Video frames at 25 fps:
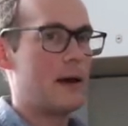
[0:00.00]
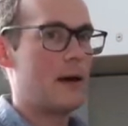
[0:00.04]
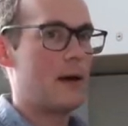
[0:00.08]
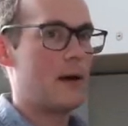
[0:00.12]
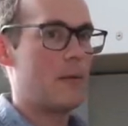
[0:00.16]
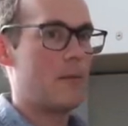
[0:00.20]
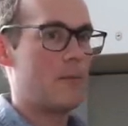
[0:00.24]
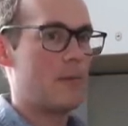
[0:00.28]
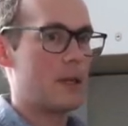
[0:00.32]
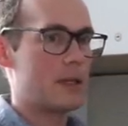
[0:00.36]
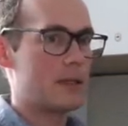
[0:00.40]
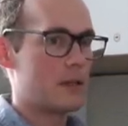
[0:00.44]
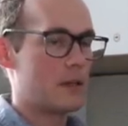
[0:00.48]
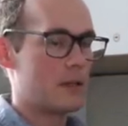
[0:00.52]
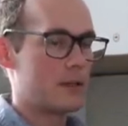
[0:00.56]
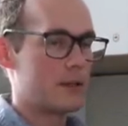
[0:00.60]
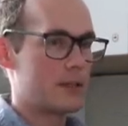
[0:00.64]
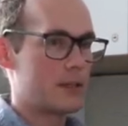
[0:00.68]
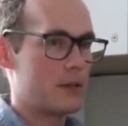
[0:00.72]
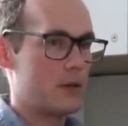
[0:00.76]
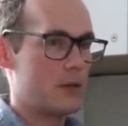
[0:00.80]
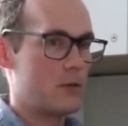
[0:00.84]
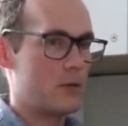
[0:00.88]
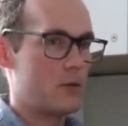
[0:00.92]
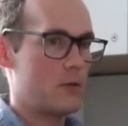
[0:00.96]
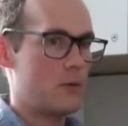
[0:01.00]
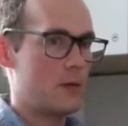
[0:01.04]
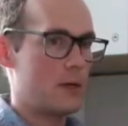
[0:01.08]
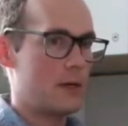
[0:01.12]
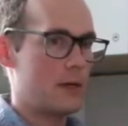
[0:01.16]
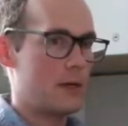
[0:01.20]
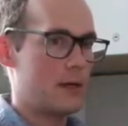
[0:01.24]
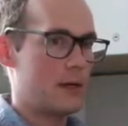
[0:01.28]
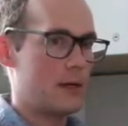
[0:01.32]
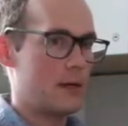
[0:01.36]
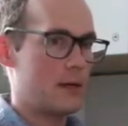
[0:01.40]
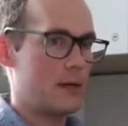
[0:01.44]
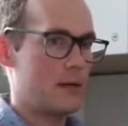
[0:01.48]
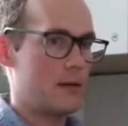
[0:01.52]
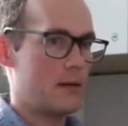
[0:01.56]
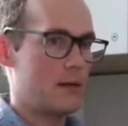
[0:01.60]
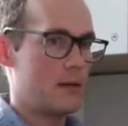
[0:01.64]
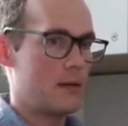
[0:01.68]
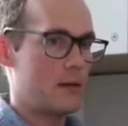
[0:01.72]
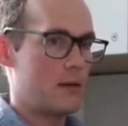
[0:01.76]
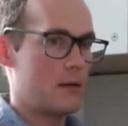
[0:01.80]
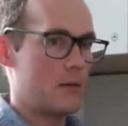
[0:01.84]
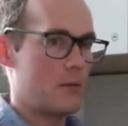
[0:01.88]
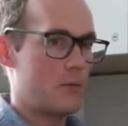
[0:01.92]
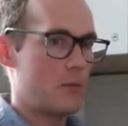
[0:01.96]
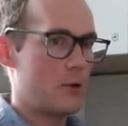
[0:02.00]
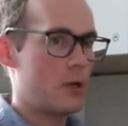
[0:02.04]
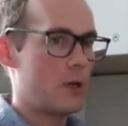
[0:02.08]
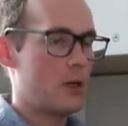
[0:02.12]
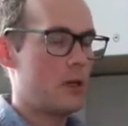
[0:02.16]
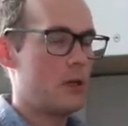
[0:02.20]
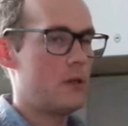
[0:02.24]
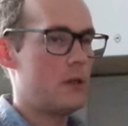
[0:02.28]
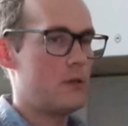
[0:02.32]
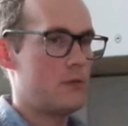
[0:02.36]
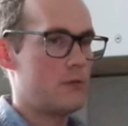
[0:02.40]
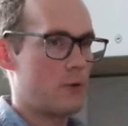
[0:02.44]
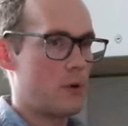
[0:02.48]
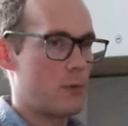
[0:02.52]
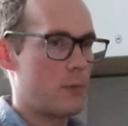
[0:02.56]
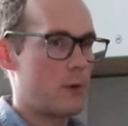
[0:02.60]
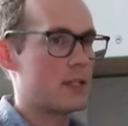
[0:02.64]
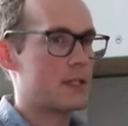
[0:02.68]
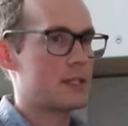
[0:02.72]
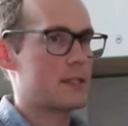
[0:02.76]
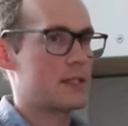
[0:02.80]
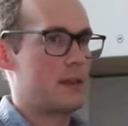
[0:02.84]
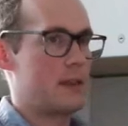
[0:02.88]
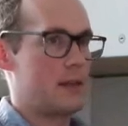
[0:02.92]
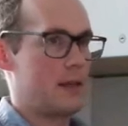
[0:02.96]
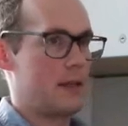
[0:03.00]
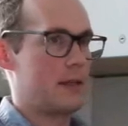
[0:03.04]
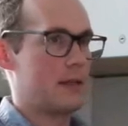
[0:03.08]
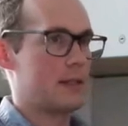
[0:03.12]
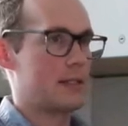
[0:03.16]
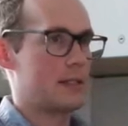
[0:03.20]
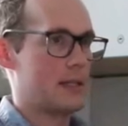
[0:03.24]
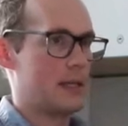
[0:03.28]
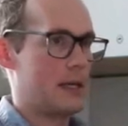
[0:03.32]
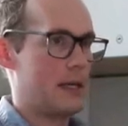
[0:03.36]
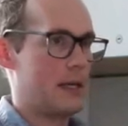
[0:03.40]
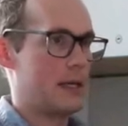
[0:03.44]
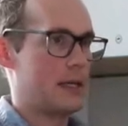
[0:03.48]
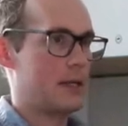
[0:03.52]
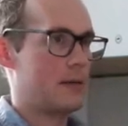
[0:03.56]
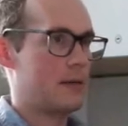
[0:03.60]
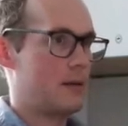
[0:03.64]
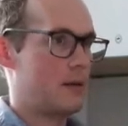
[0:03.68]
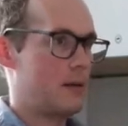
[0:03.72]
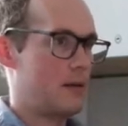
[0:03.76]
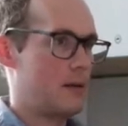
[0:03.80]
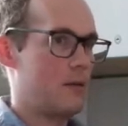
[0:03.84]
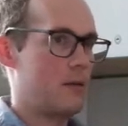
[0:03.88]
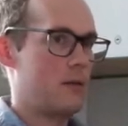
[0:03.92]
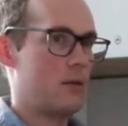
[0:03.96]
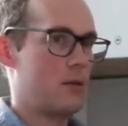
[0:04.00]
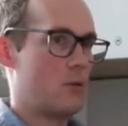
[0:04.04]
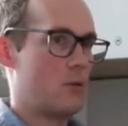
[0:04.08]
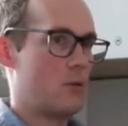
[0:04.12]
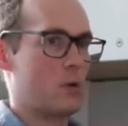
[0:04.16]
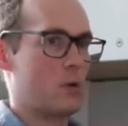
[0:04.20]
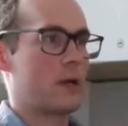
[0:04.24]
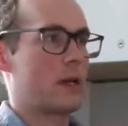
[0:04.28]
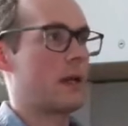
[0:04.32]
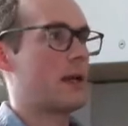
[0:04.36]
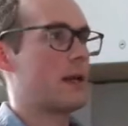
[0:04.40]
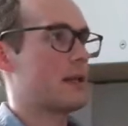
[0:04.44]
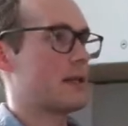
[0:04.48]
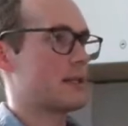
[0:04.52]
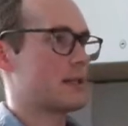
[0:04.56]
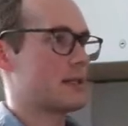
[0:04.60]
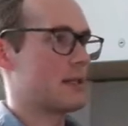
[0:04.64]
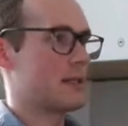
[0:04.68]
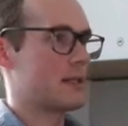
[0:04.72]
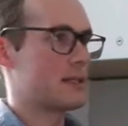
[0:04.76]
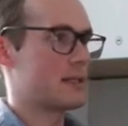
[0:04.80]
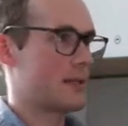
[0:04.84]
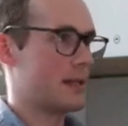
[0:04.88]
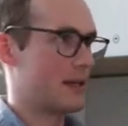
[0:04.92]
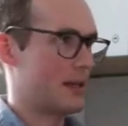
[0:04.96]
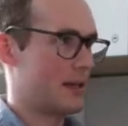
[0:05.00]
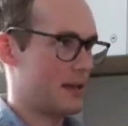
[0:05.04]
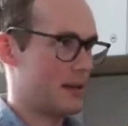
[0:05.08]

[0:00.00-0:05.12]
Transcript: It's also pretty robust to things like, working distance.